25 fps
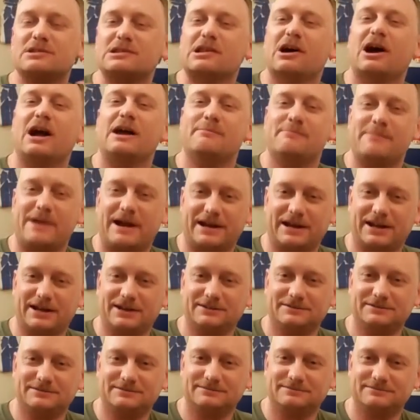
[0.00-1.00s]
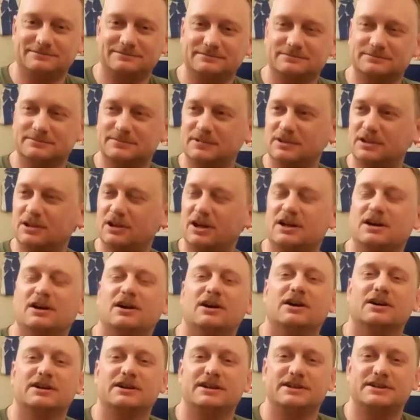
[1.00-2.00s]
light manner,
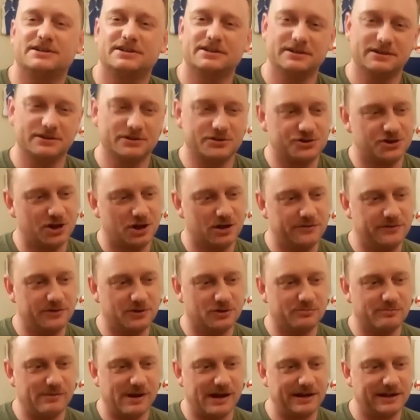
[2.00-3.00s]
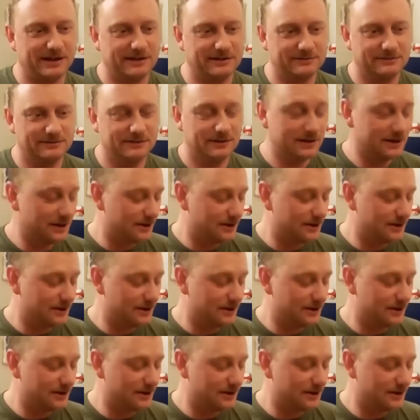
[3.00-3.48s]
light-hearted, jovial manner.